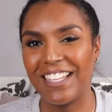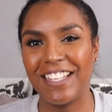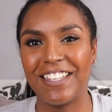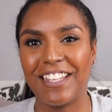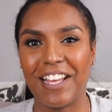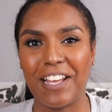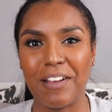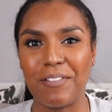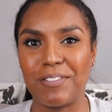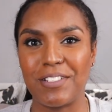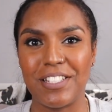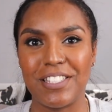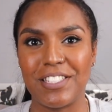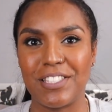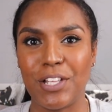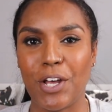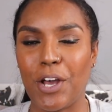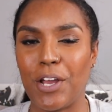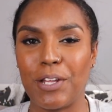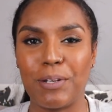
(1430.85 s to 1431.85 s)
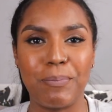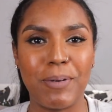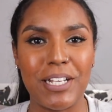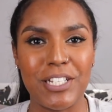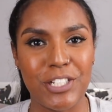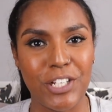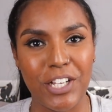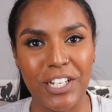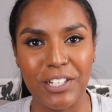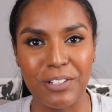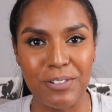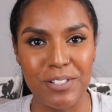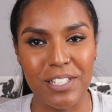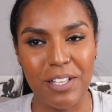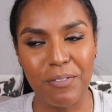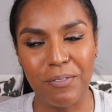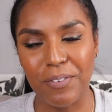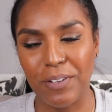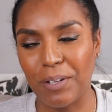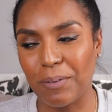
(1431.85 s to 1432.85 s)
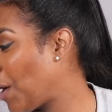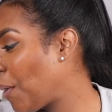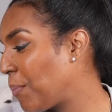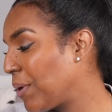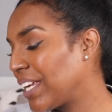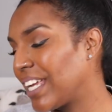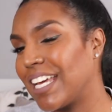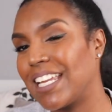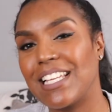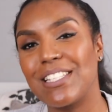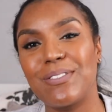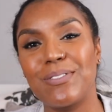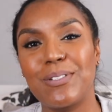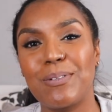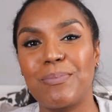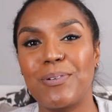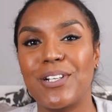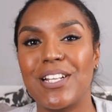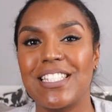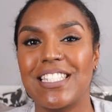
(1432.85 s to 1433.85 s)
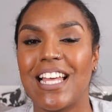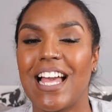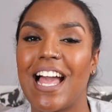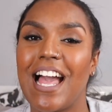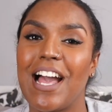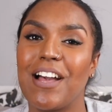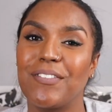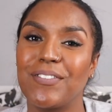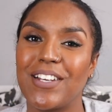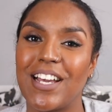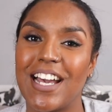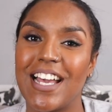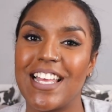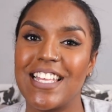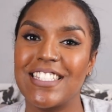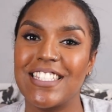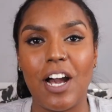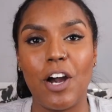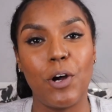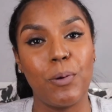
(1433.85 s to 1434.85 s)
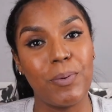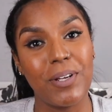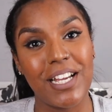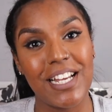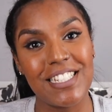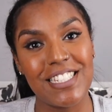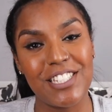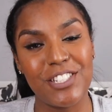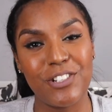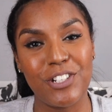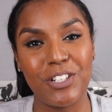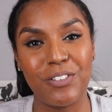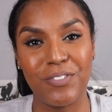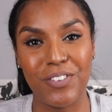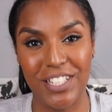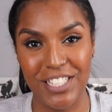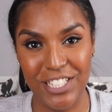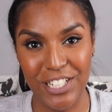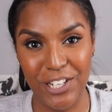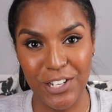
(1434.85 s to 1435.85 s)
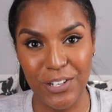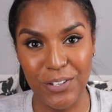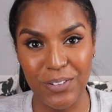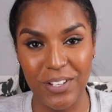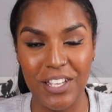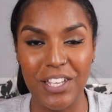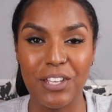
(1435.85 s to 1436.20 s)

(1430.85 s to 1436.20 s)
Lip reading: Like I've just started my journey or something. But yeah, that's all the products that I have, guys. I hope you guys enjoyed the video.